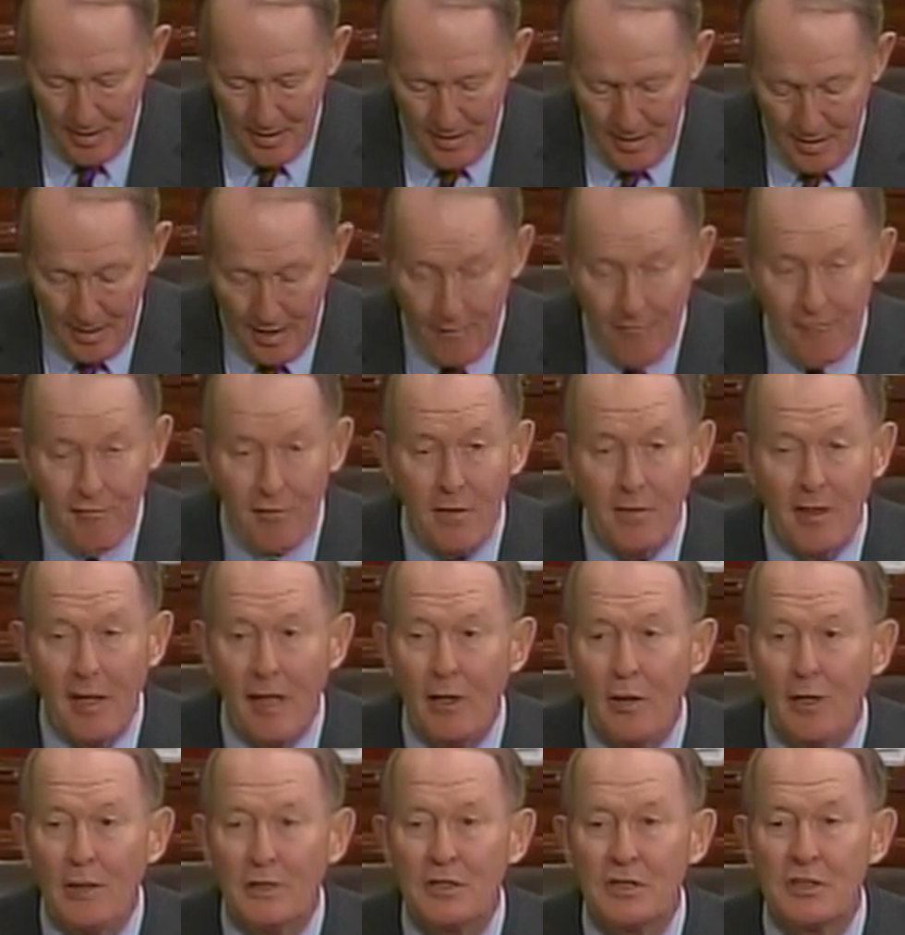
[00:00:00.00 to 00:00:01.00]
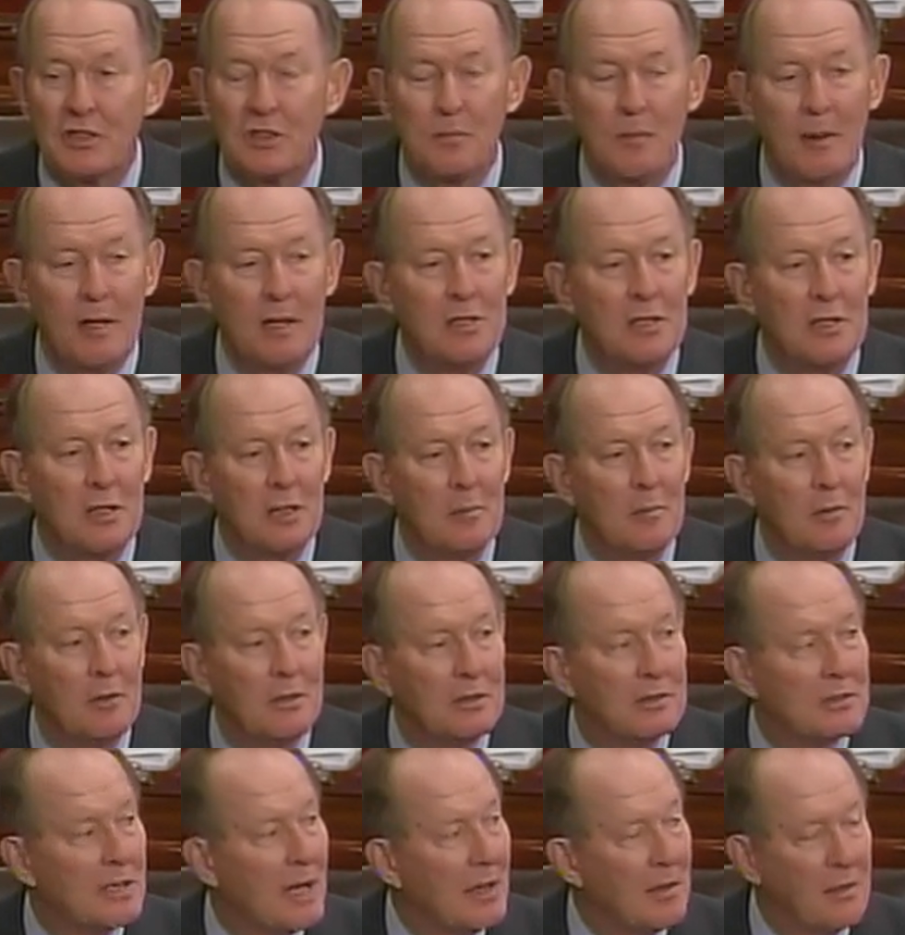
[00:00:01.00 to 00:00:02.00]
I feel that loss especially
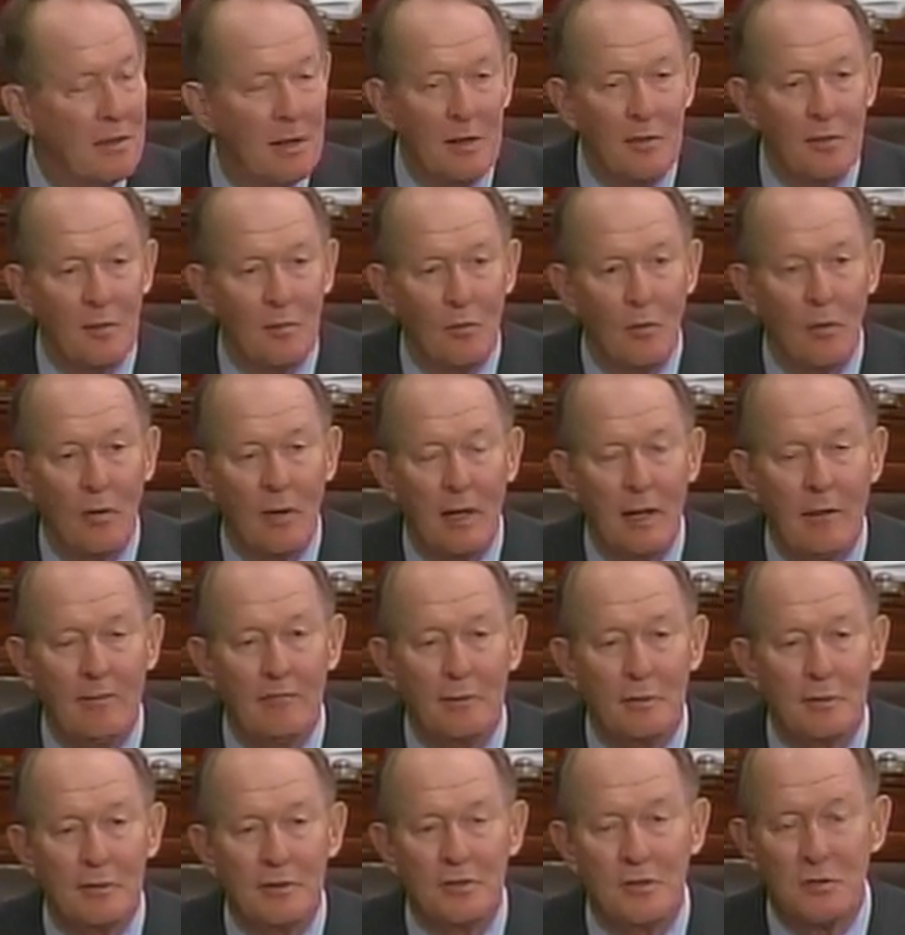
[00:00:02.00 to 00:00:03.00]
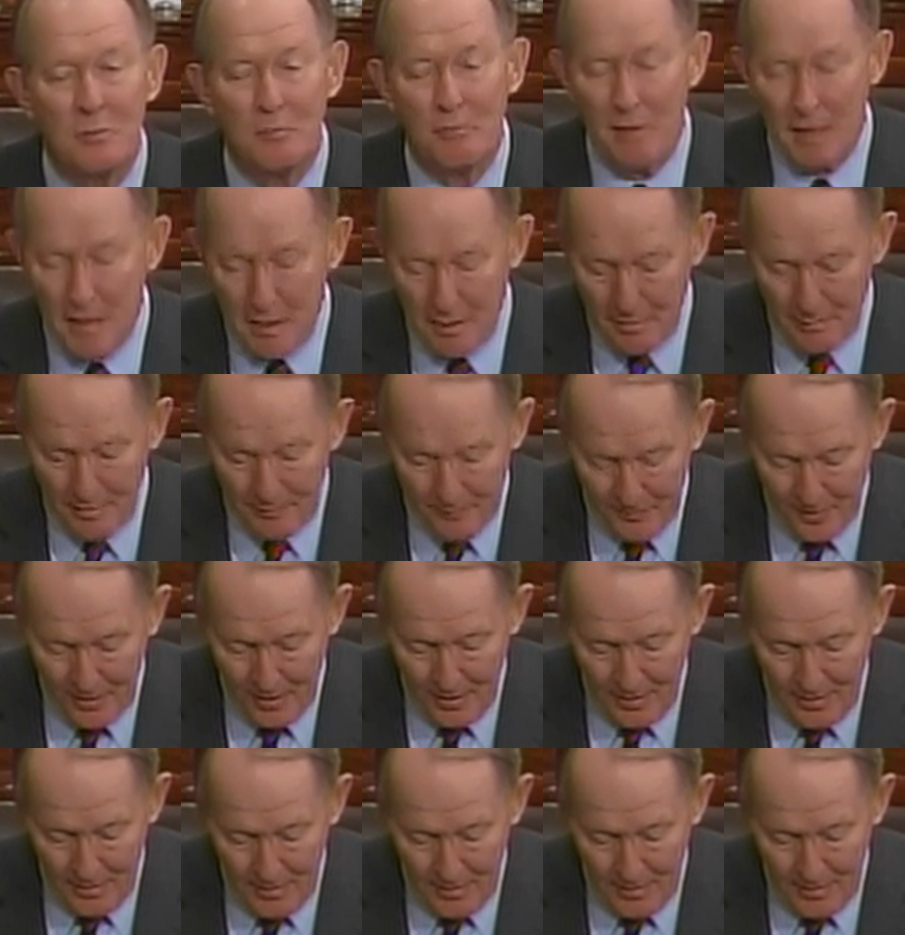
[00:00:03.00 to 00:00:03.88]
because I think the more governors, the better.